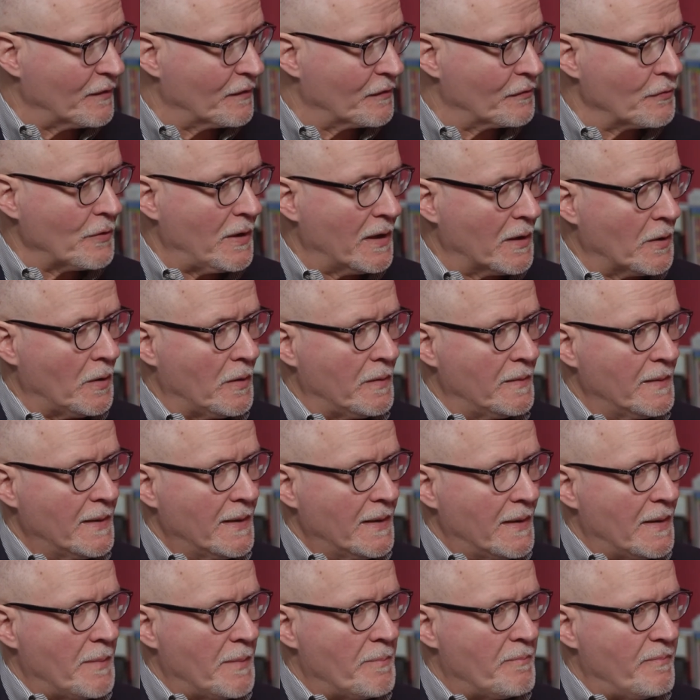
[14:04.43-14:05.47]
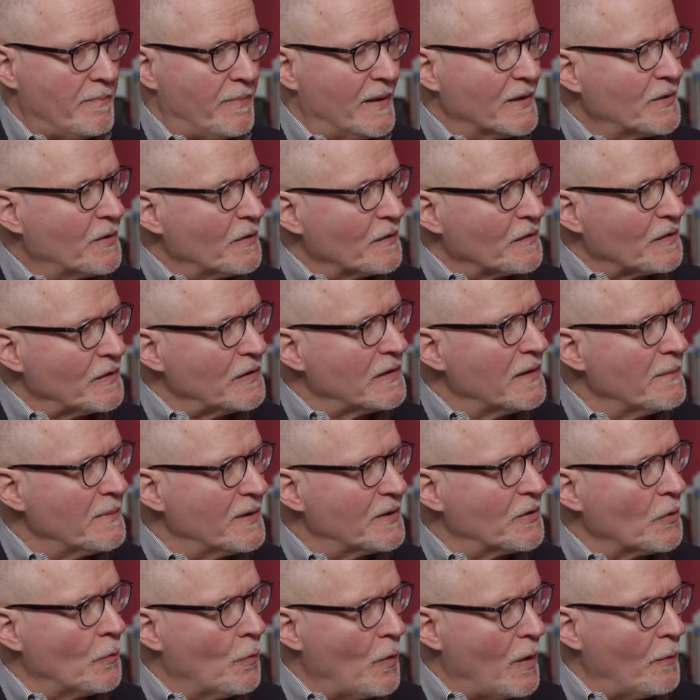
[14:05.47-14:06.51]
a struggle. But there's a limit
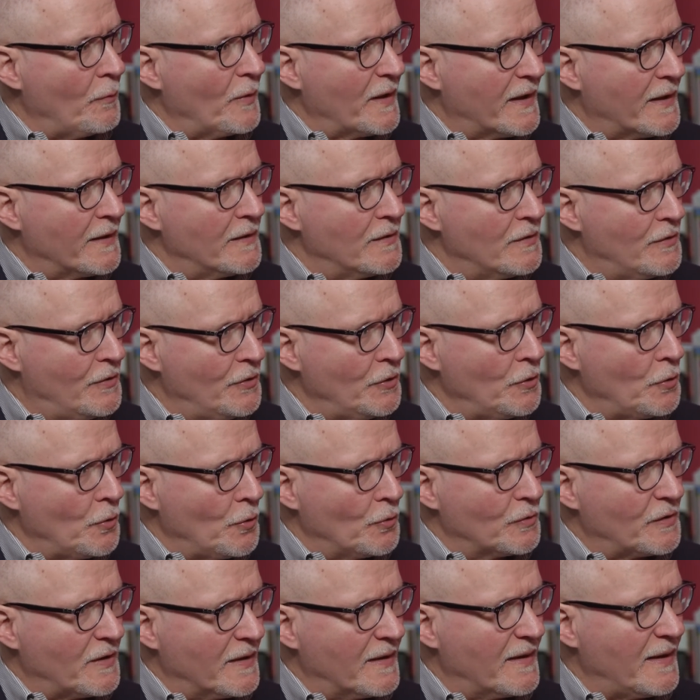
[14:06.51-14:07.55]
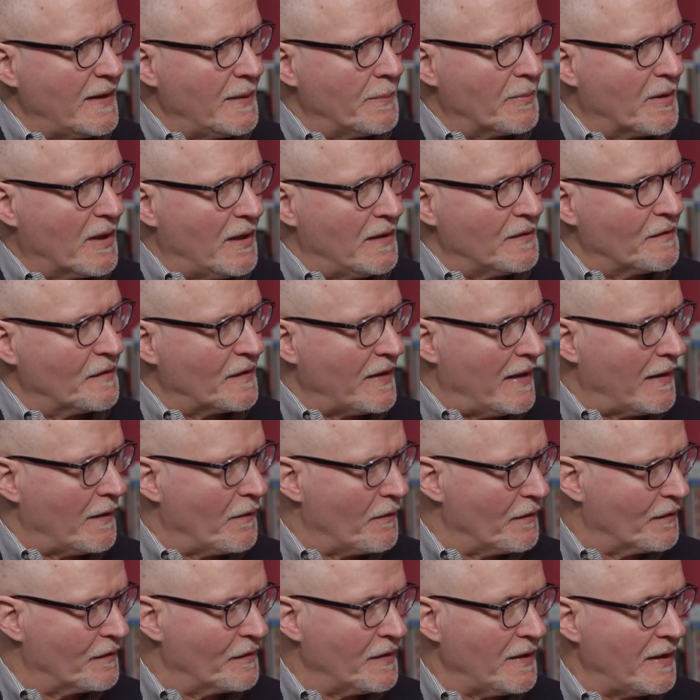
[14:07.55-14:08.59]
to what we can do to keep guns out of
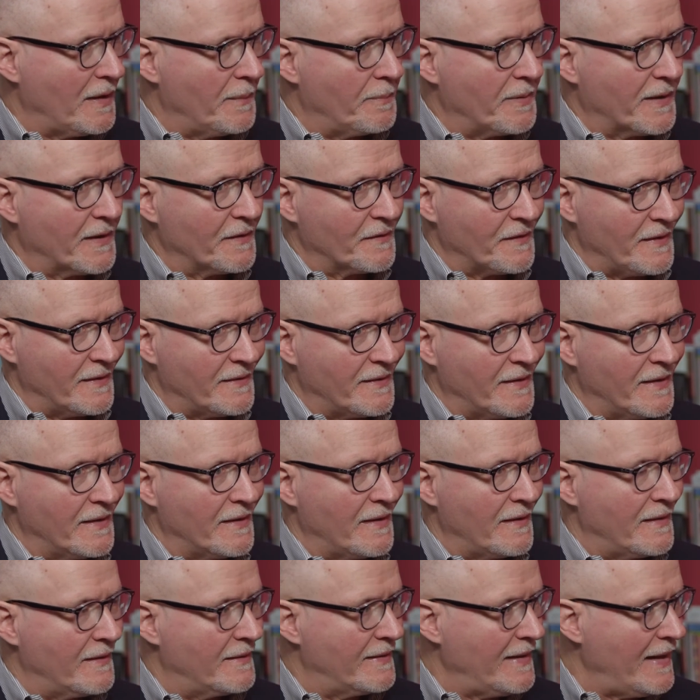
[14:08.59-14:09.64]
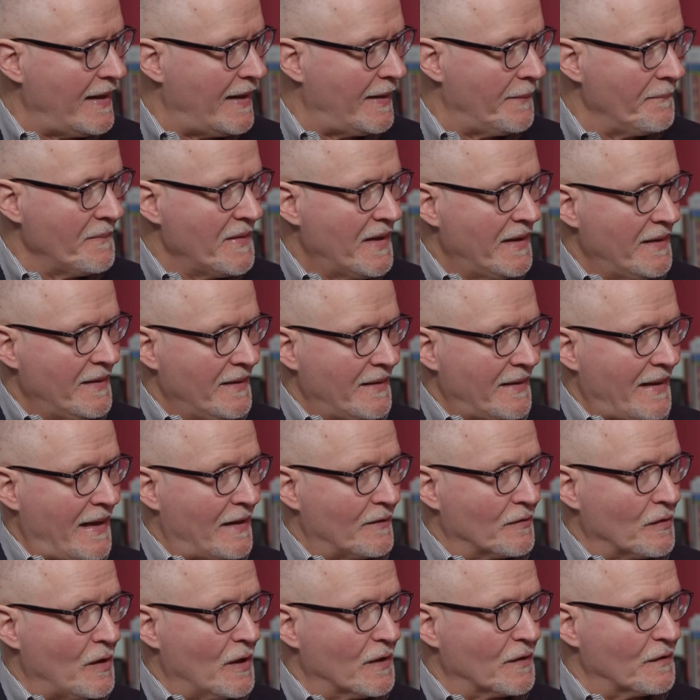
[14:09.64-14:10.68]
the city, because at the end of the day,
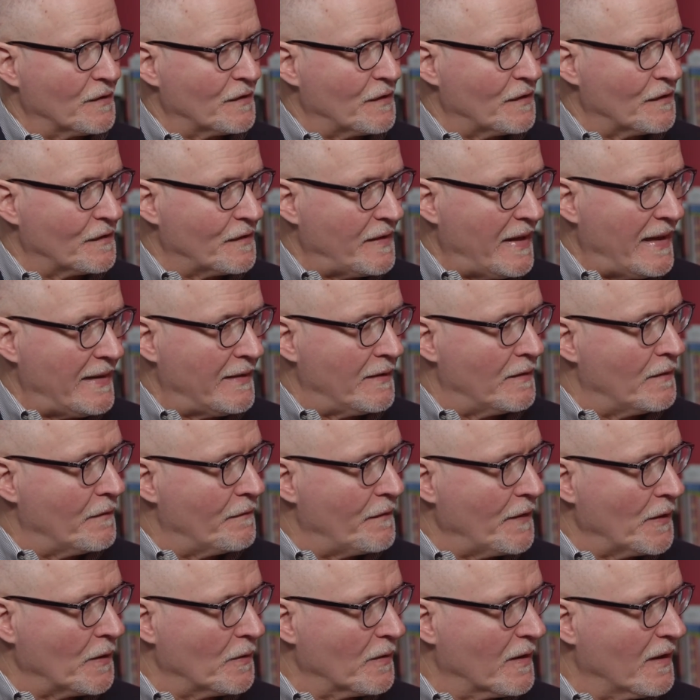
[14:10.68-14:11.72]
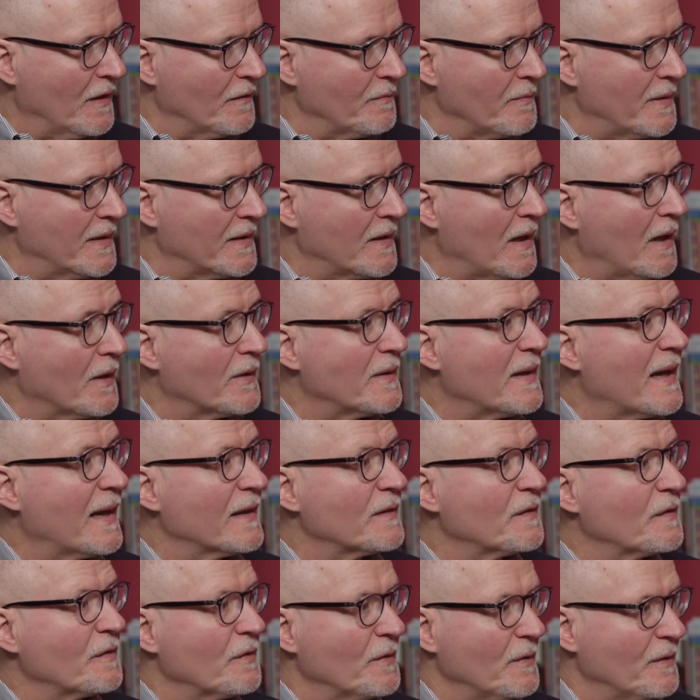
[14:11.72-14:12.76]
as long as the state and the federal government are
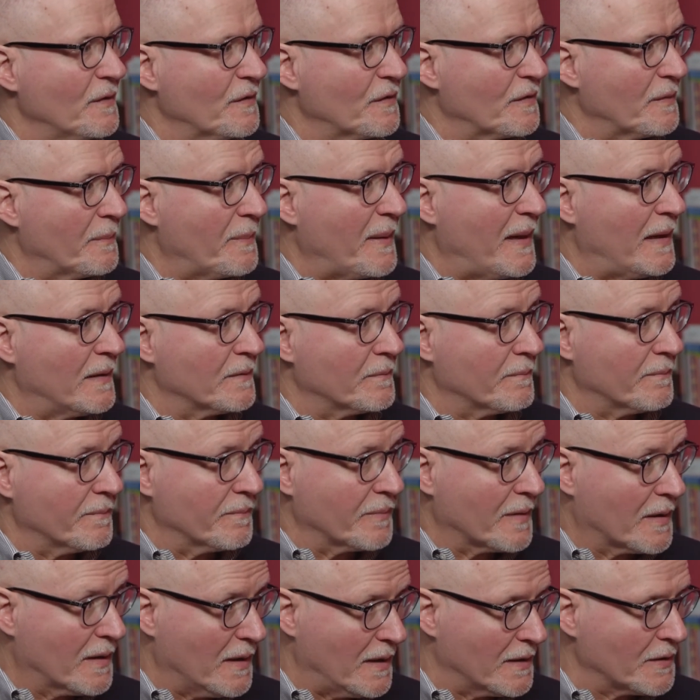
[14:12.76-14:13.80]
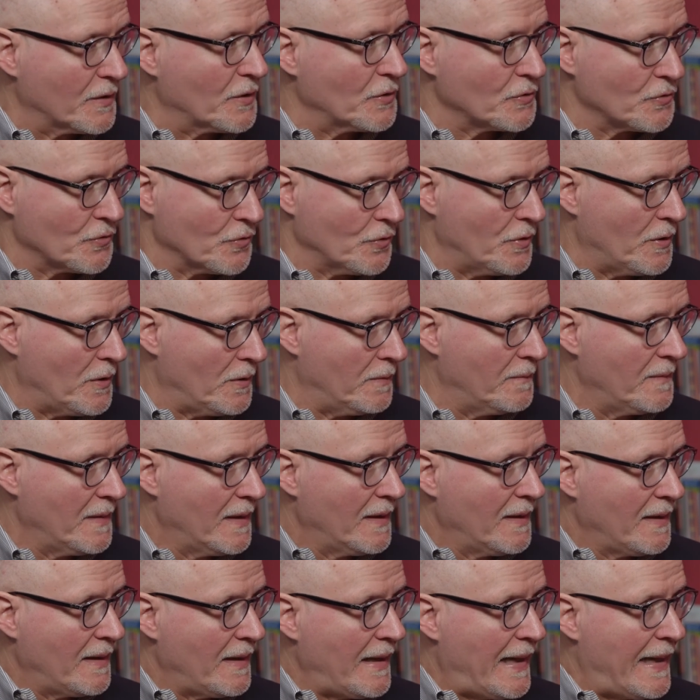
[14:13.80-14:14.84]
not serious about gun control
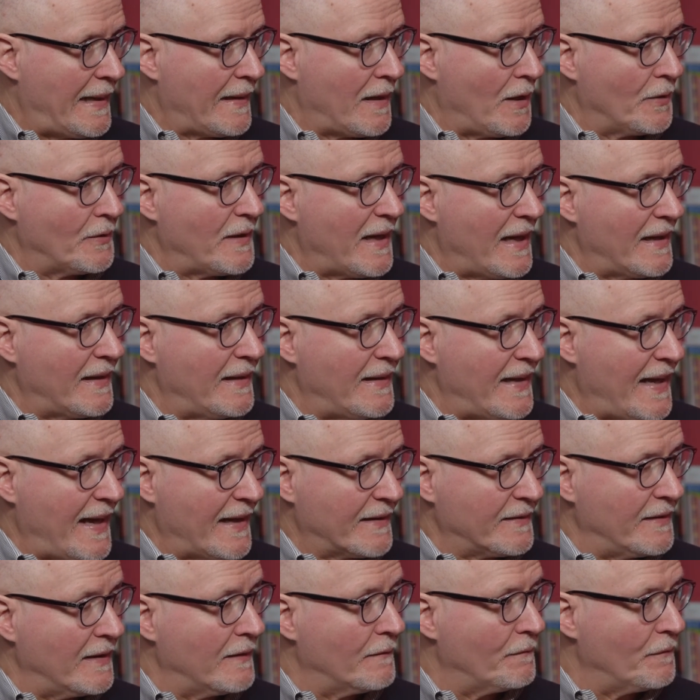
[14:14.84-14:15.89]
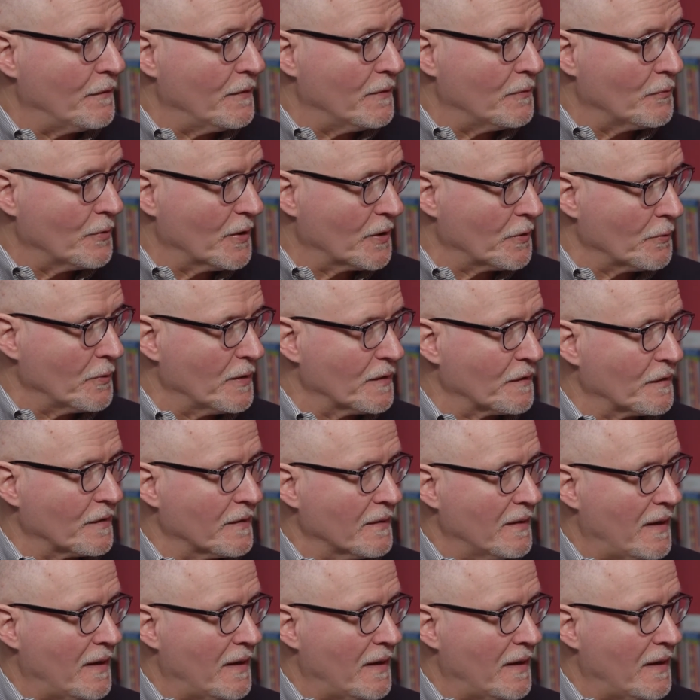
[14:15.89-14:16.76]
and are not enacting rigorous